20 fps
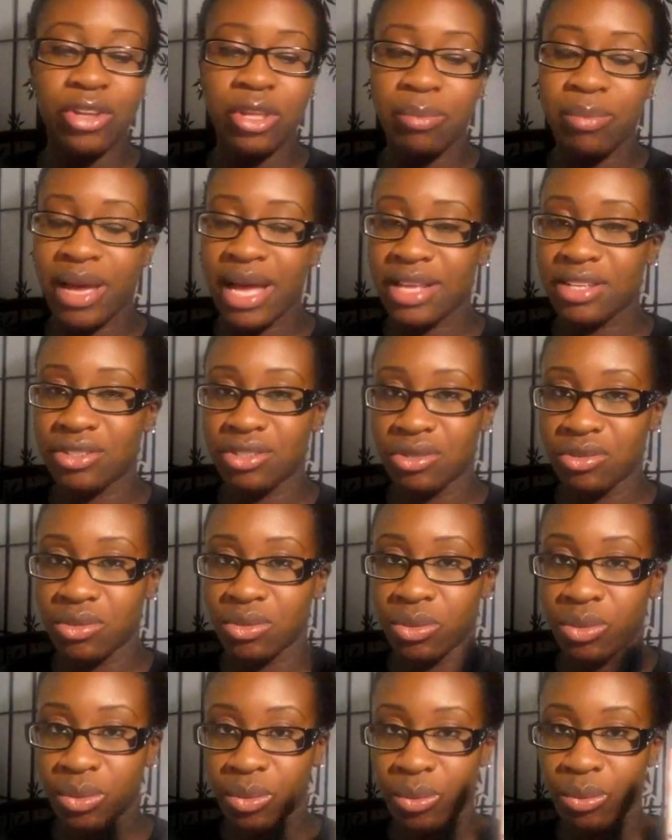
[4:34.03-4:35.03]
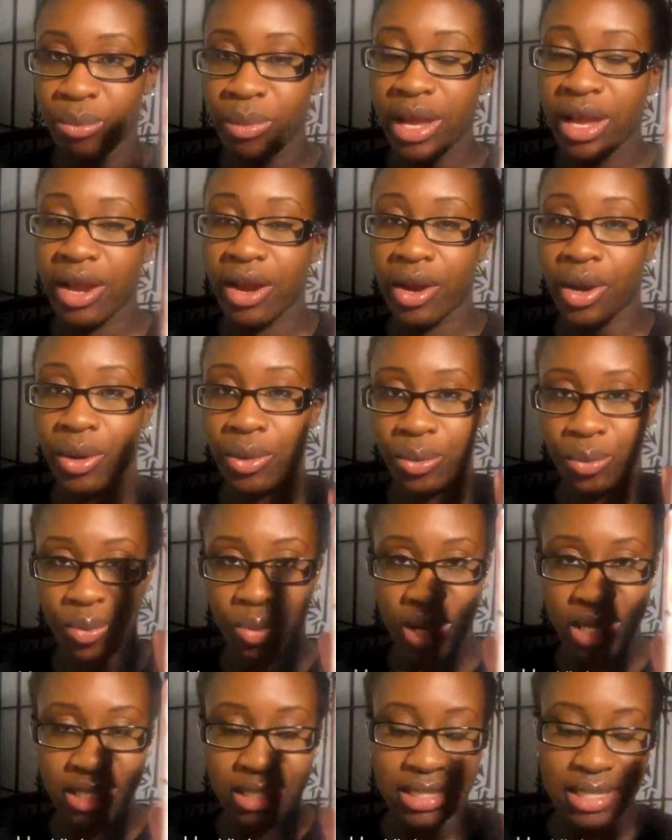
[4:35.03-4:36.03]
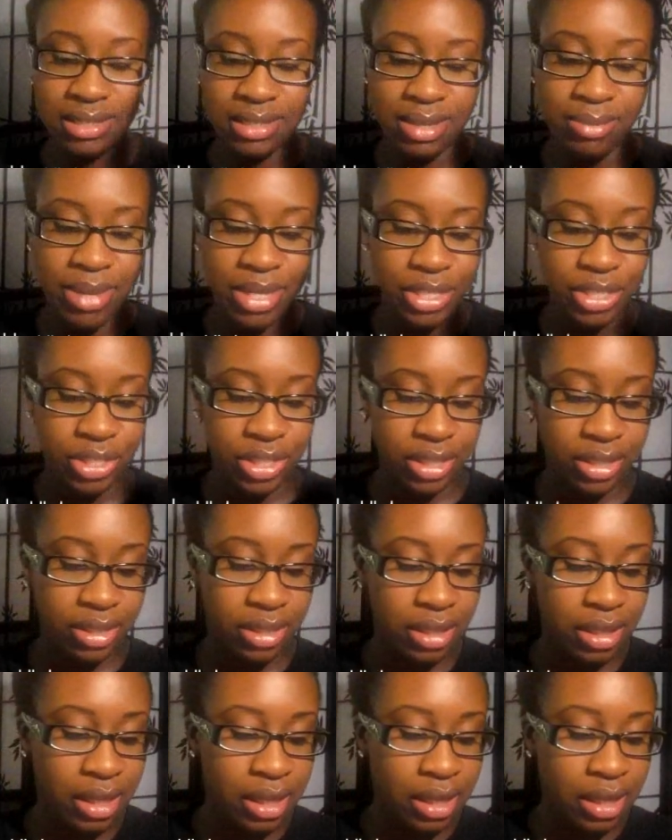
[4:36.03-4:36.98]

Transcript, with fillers: only pass through my hair once, as I mentioned.